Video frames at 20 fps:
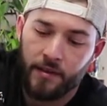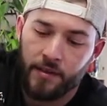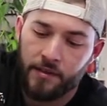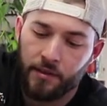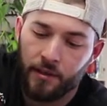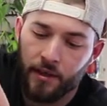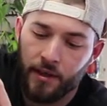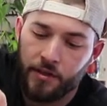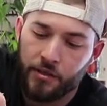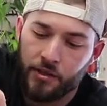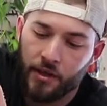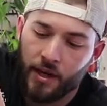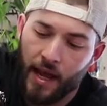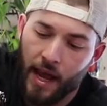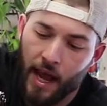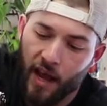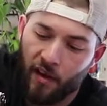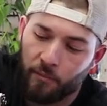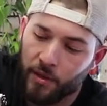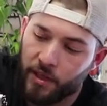These are inch and a
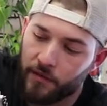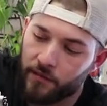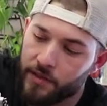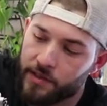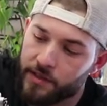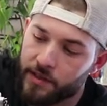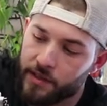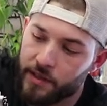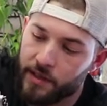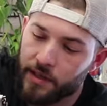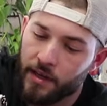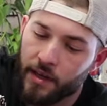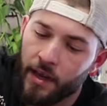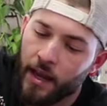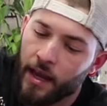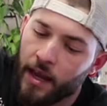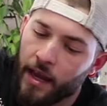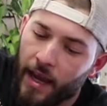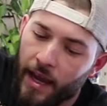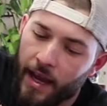half PVC,
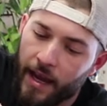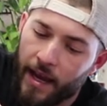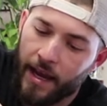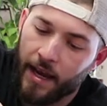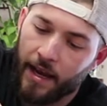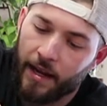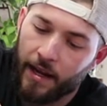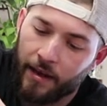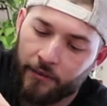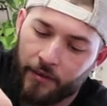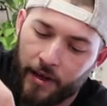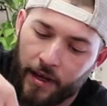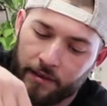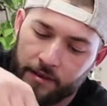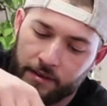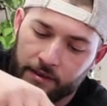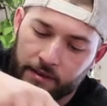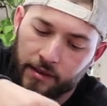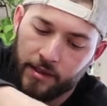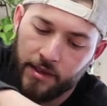and I've
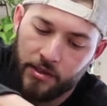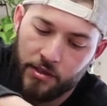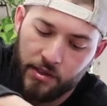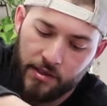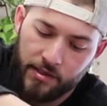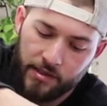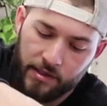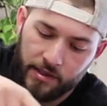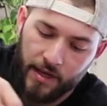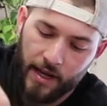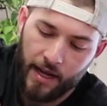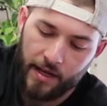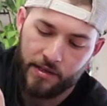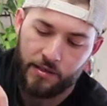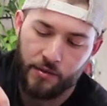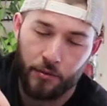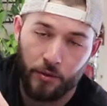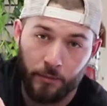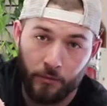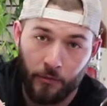got these leashes
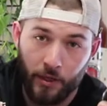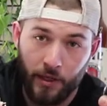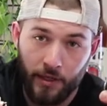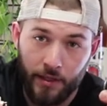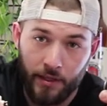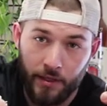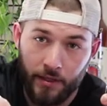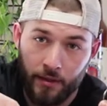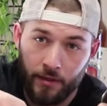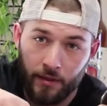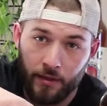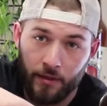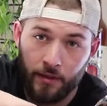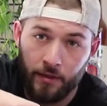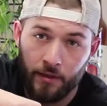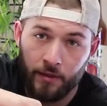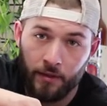attached to them right here.